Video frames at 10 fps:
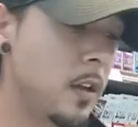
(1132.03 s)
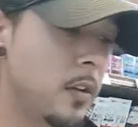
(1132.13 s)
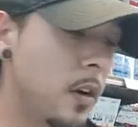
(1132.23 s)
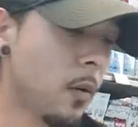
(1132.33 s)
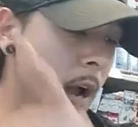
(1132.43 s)
You
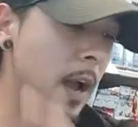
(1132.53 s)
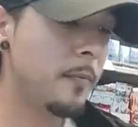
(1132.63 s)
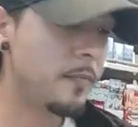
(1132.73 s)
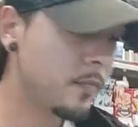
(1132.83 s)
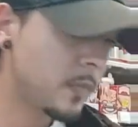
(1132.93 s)
know what
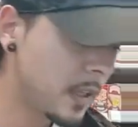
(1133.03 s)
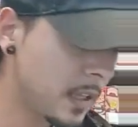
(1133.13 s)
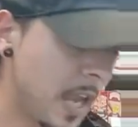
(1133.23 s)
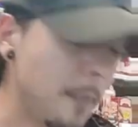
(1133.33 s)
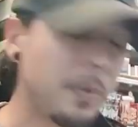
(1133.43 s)

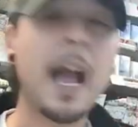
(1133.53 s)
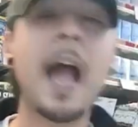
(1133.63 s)
type of guy